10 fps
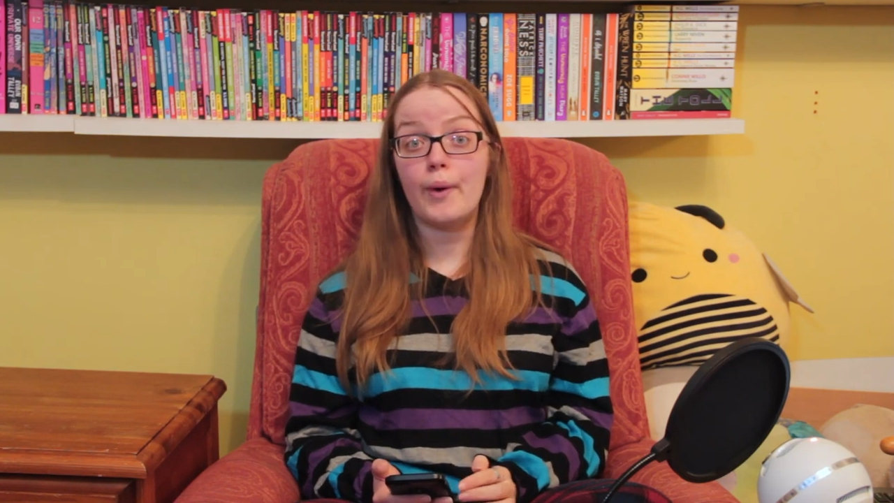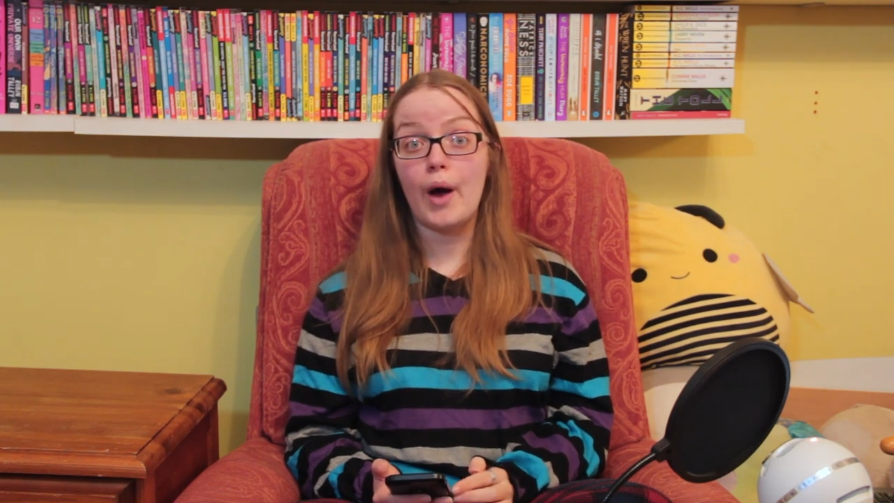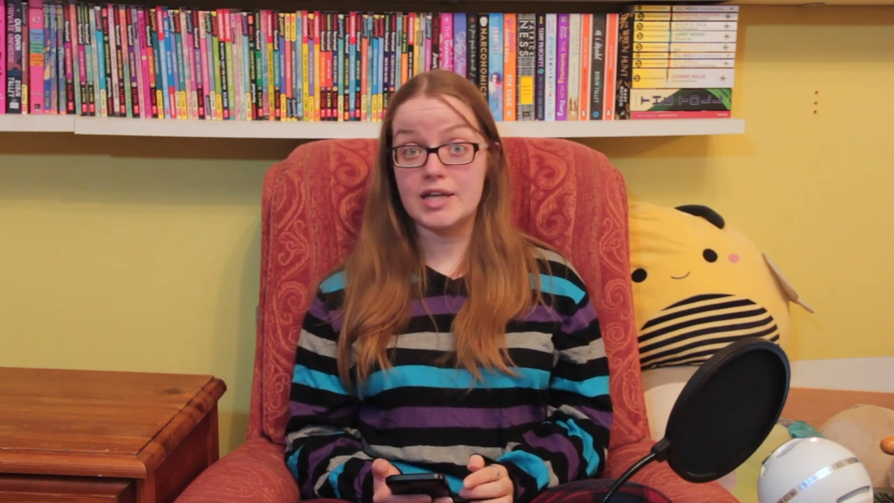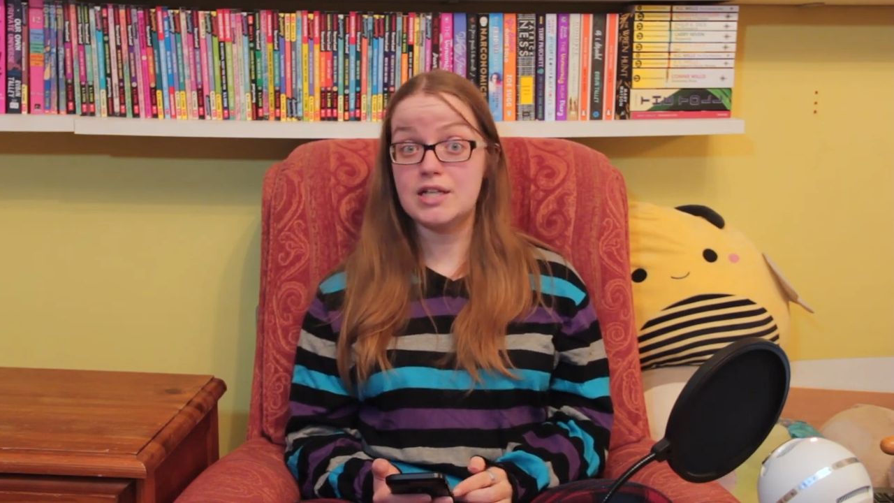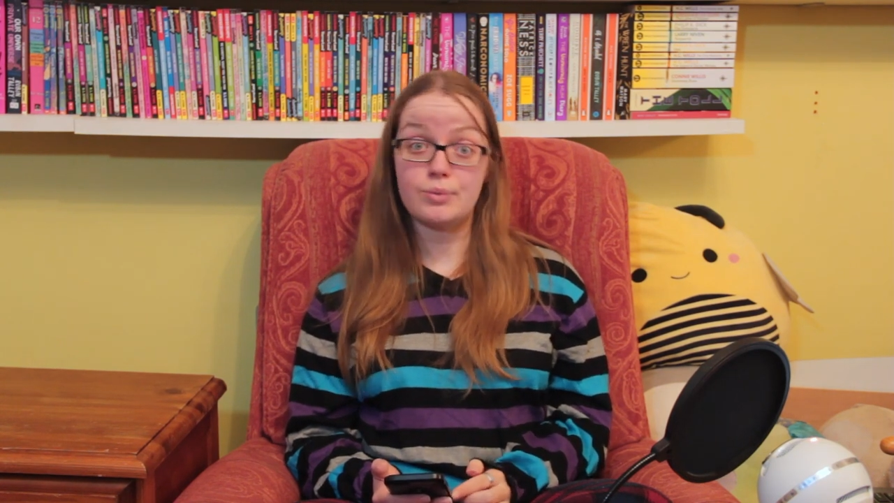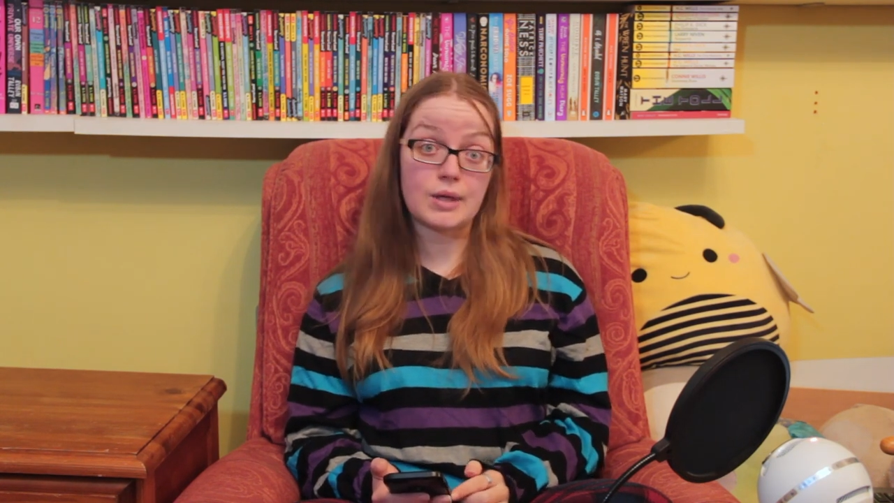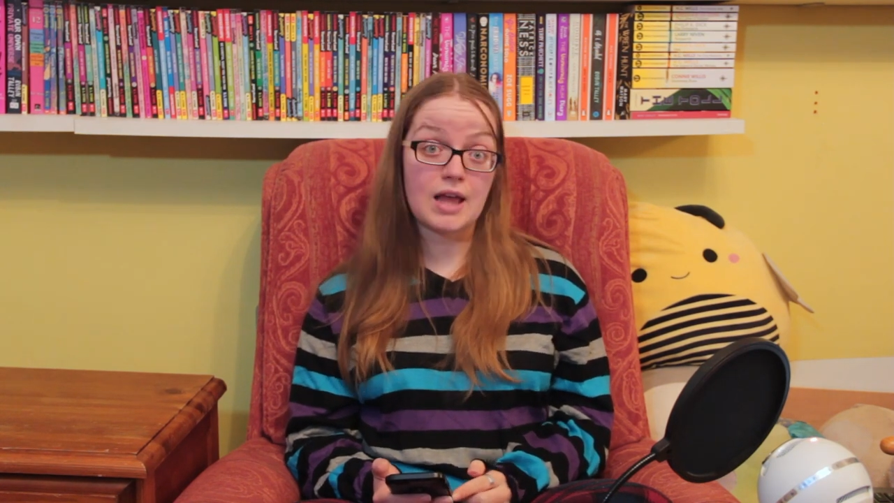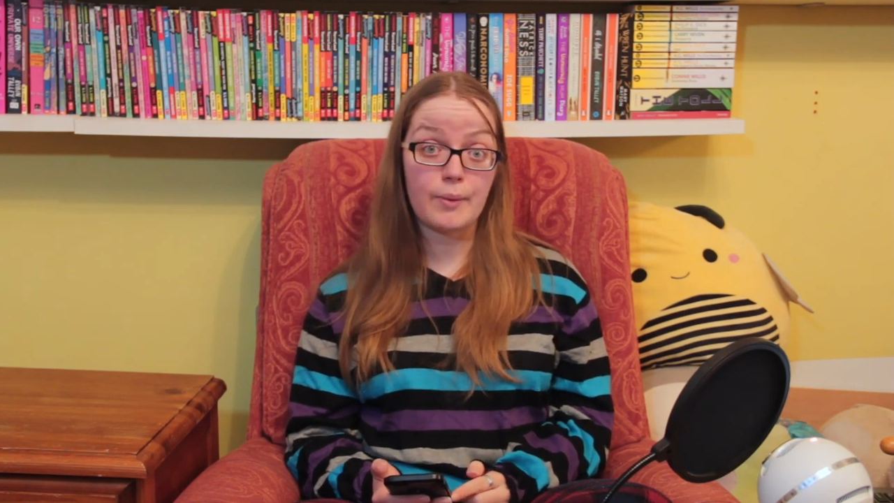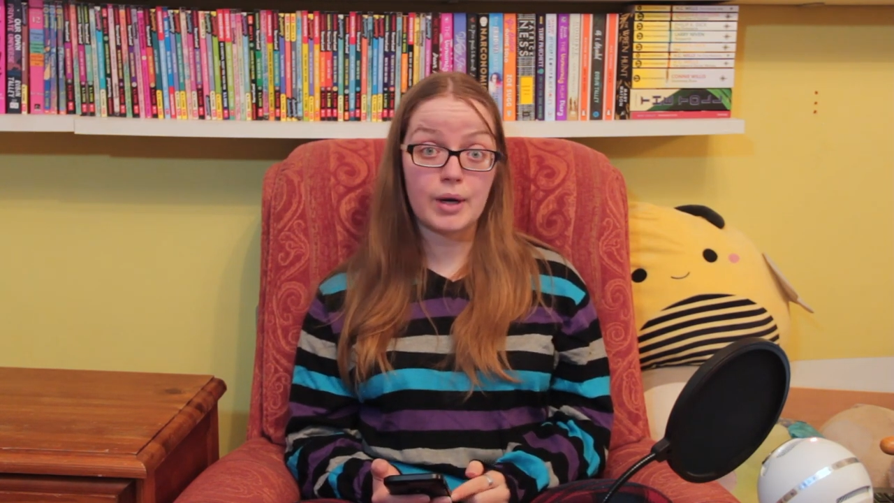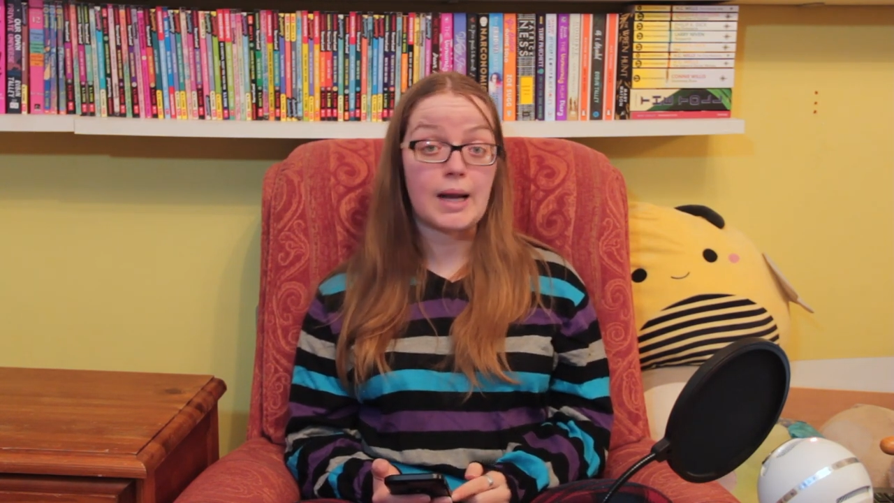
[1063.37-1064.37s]
I did read
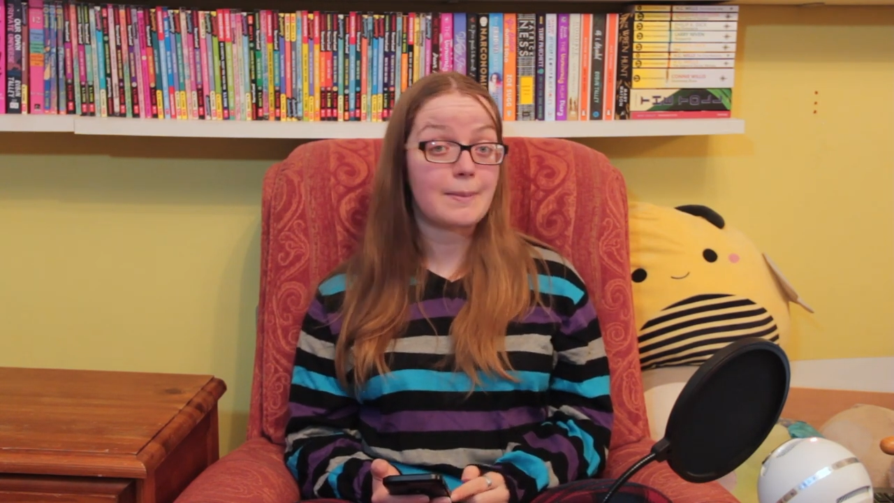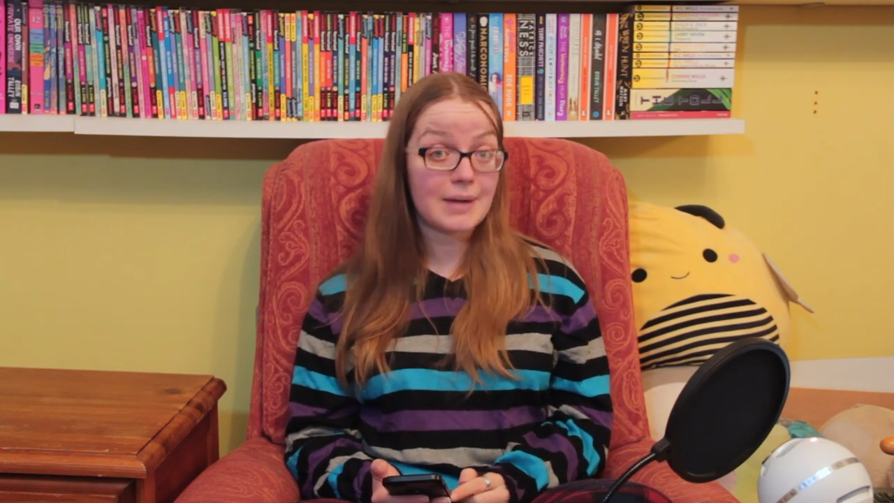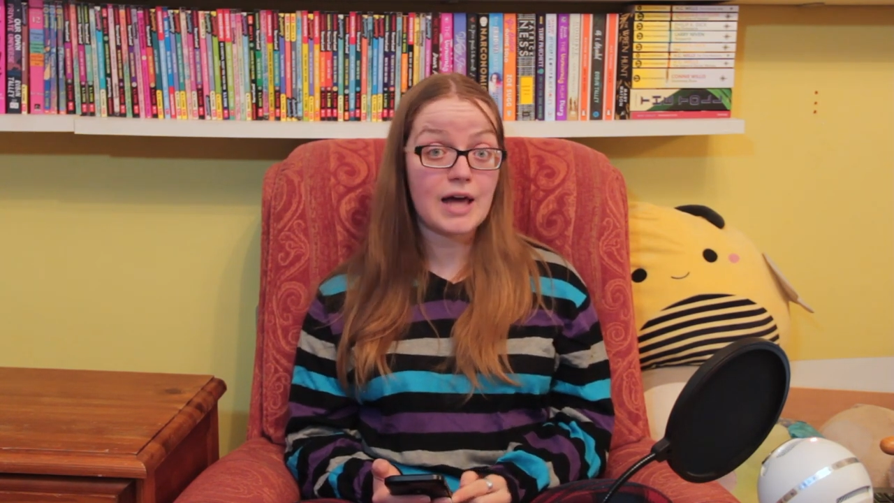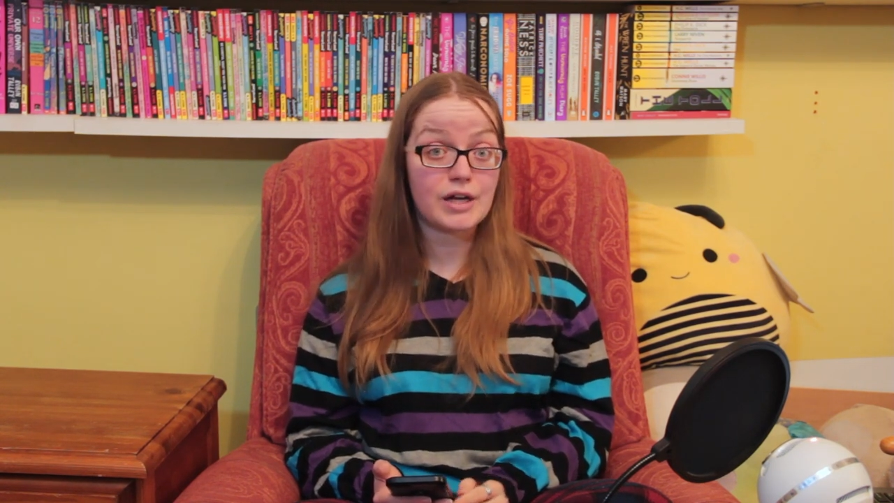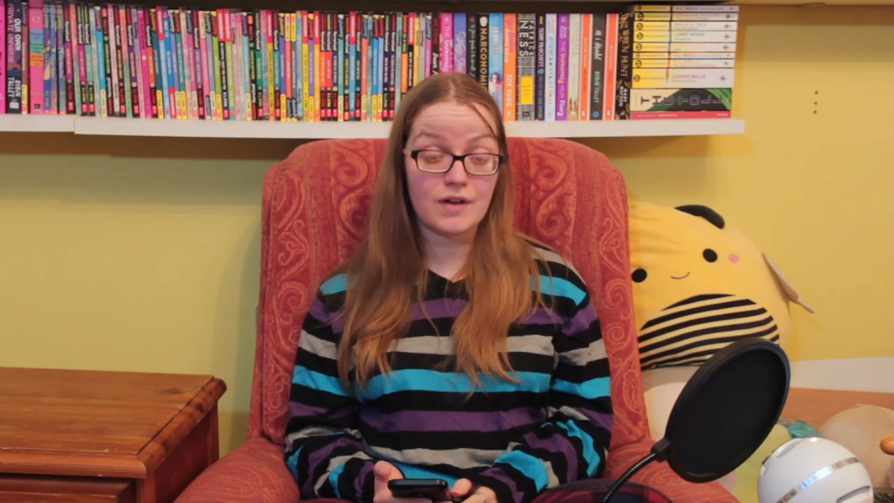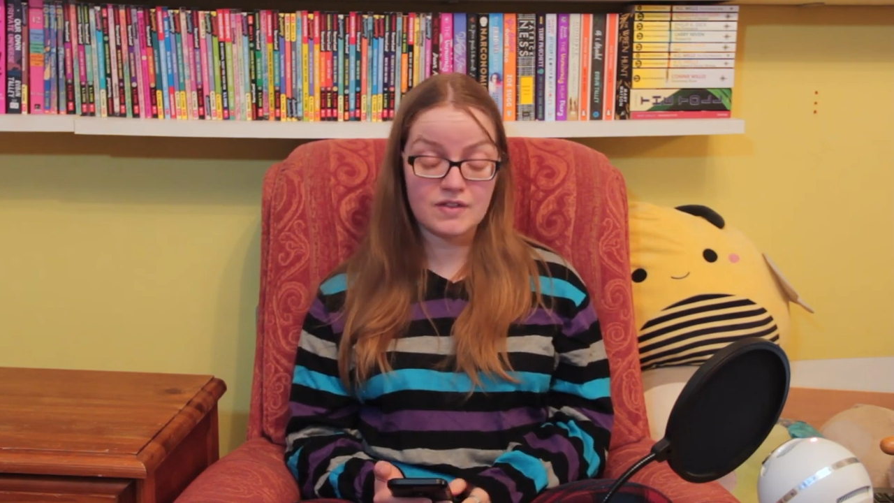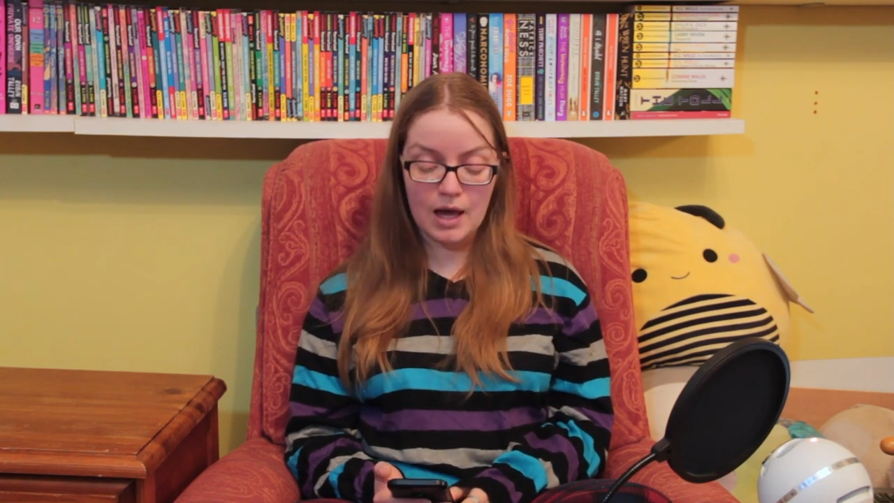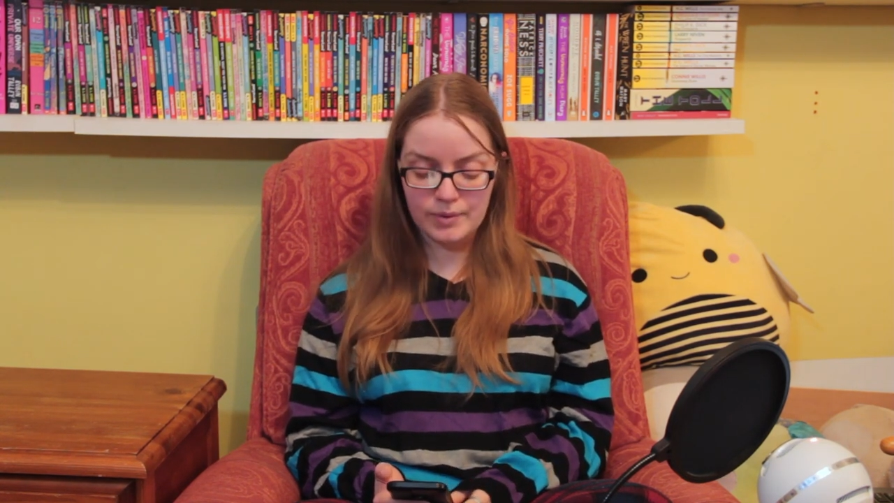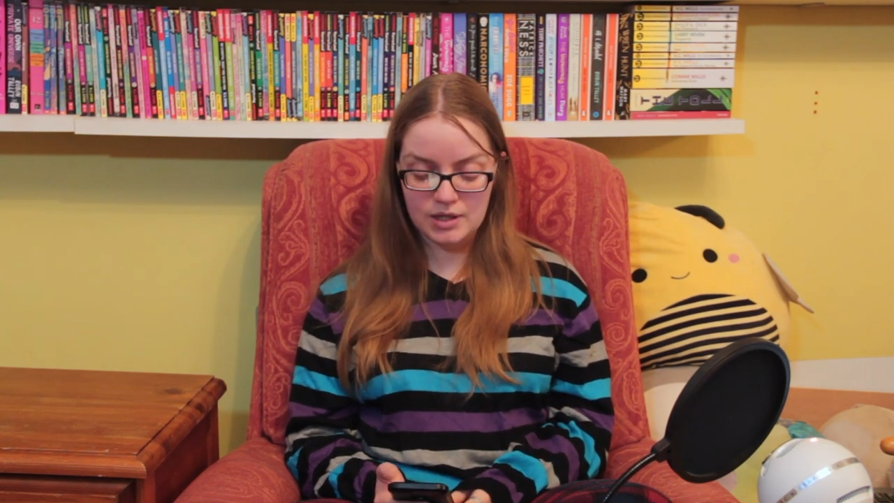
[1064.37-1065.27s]
that one and I'm glad I read that